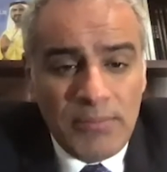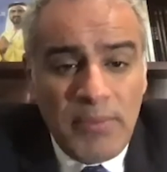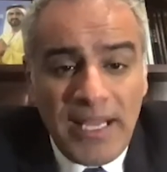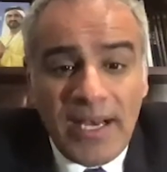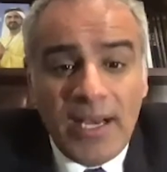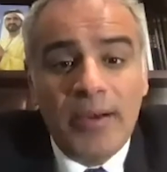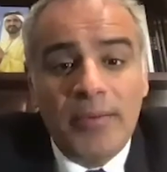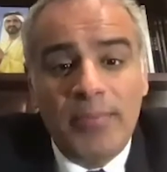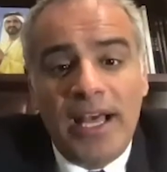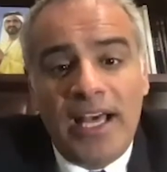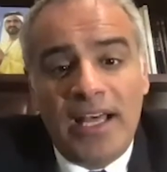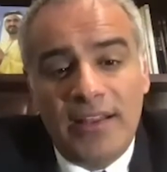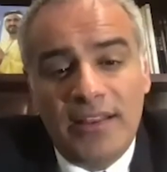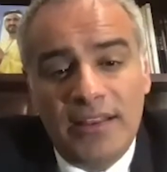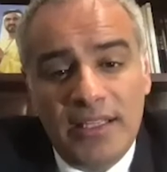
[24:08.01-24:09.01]
better
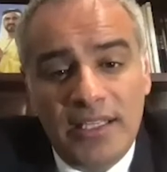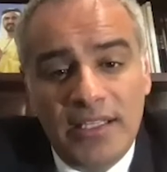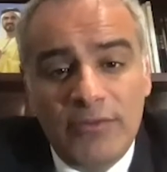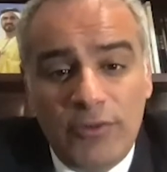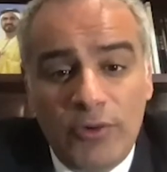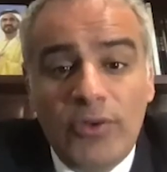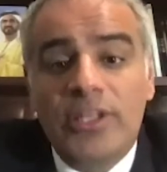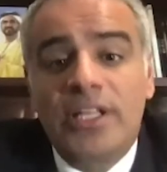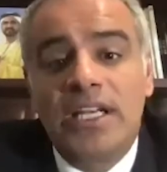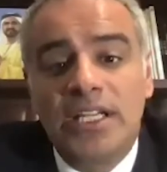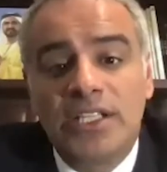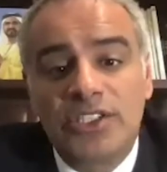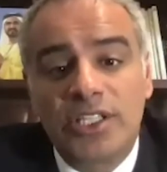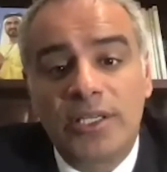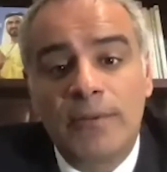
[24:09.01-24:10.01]
path for the
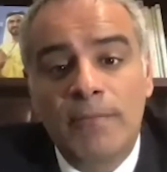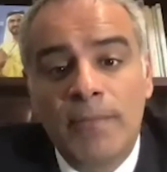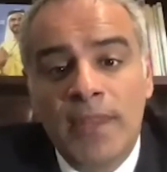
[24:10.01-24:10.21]
region.